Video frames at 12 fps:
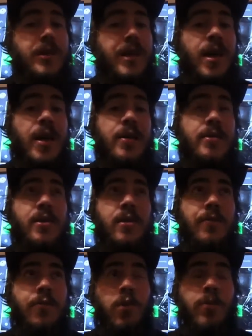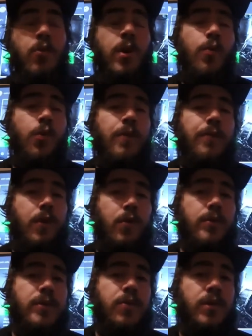They got to 4.1
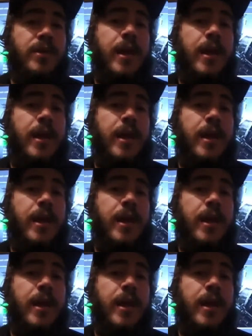volts once